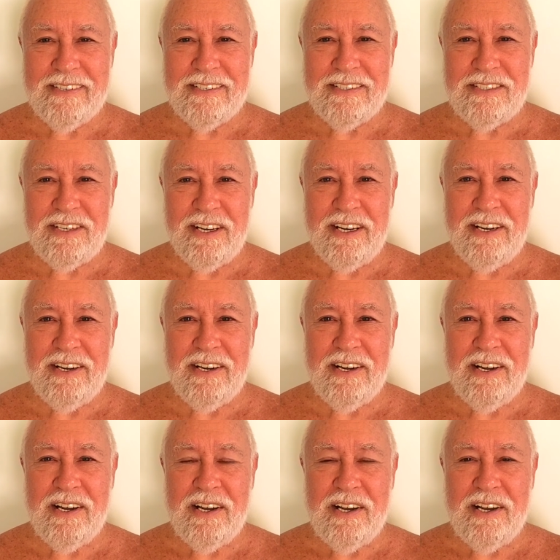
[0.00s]
See?
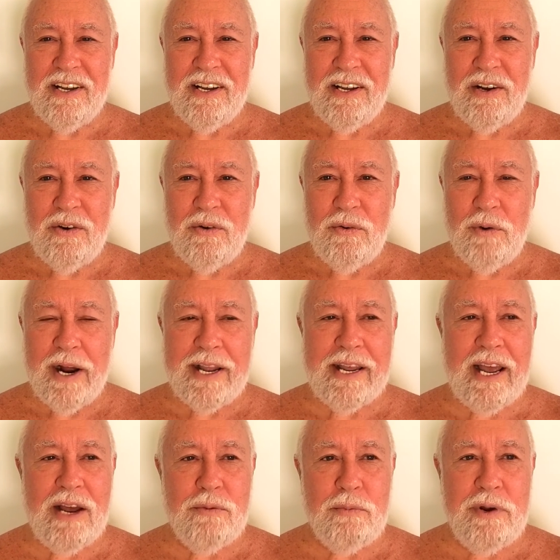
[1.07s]
Why
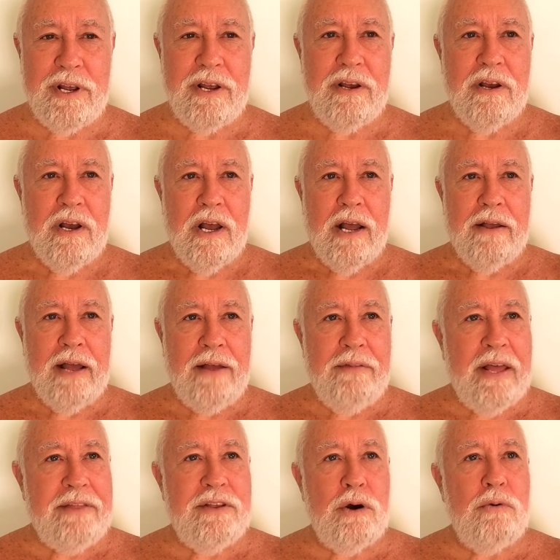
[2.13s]
can't we? And
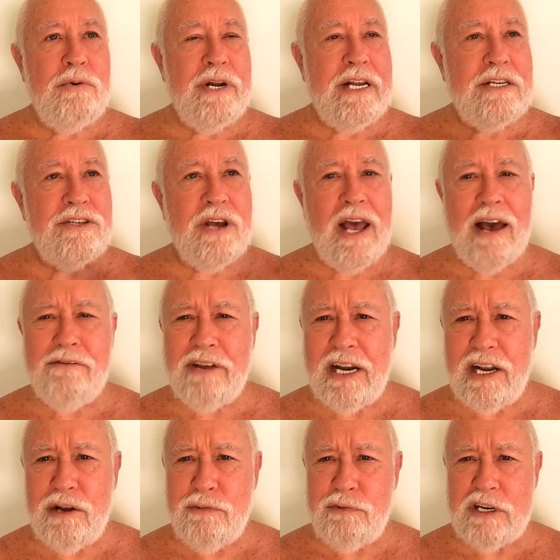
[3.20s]
they don't need to have
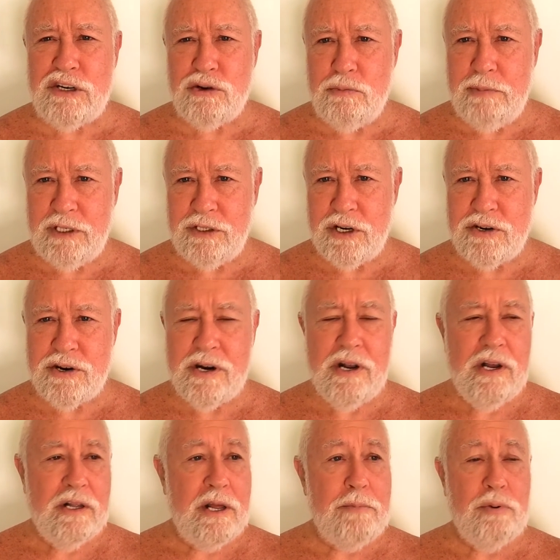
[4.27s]
any official position.
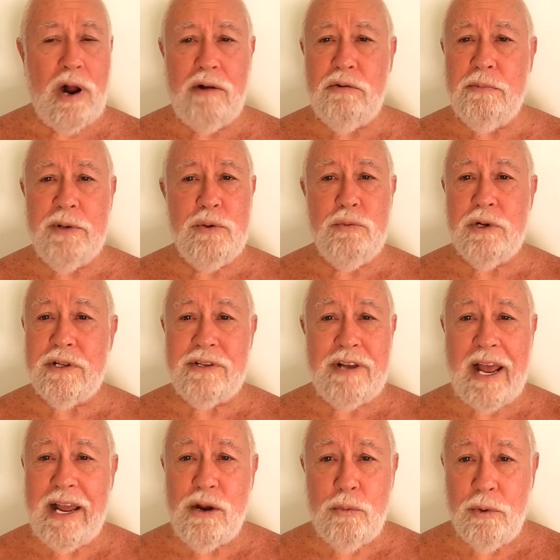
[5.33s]
They probably wouldn't
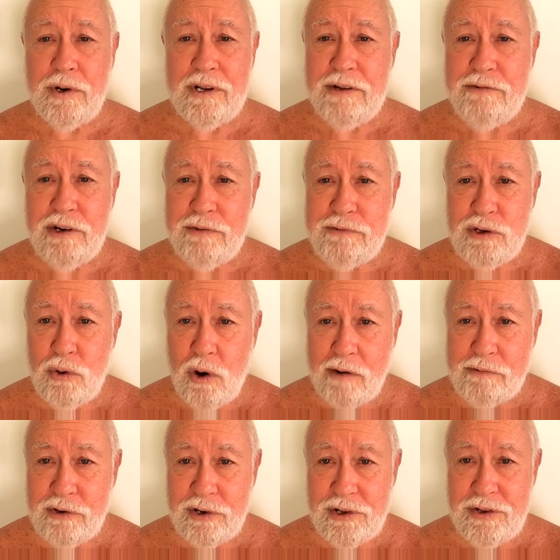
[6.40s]
take one even if you
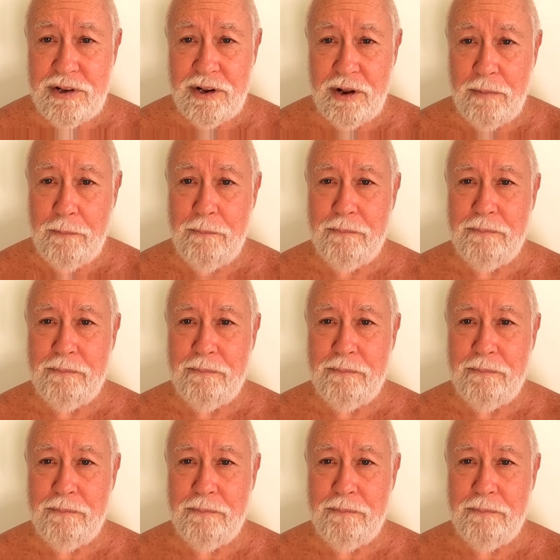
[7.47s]
offered it to them.